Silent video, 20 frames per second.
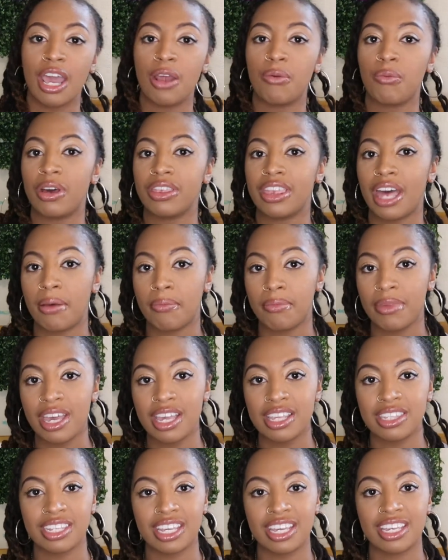And what that
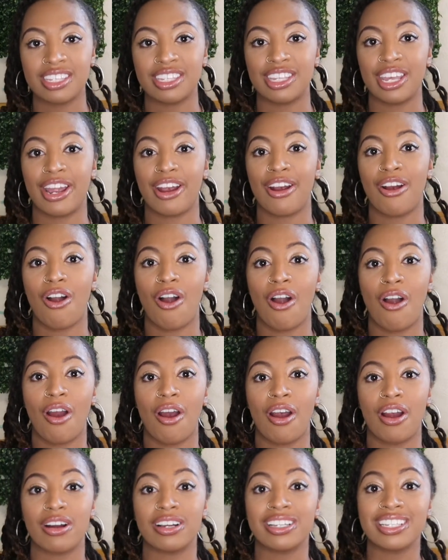means is there
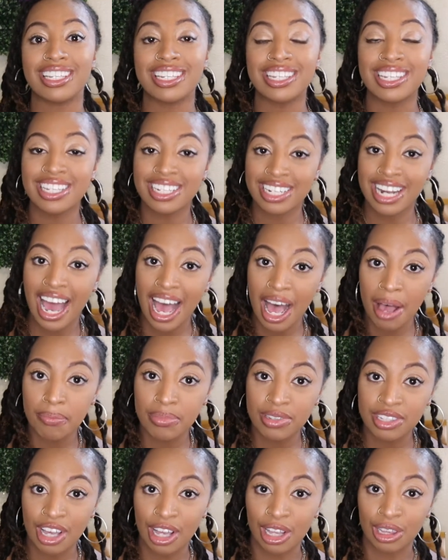are
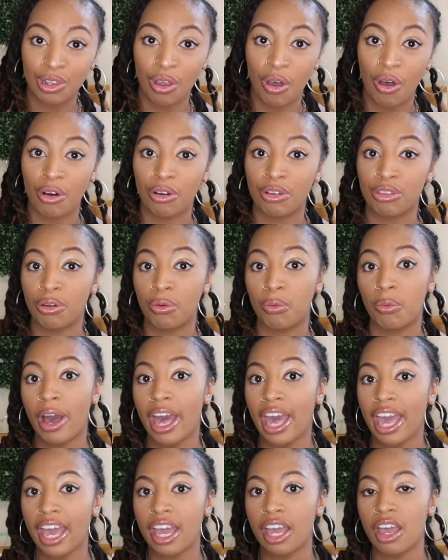stops along the
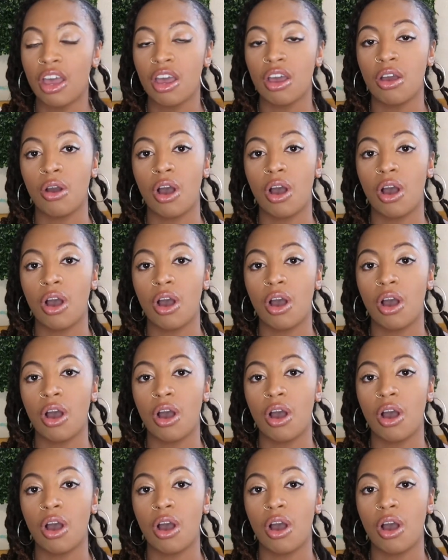way.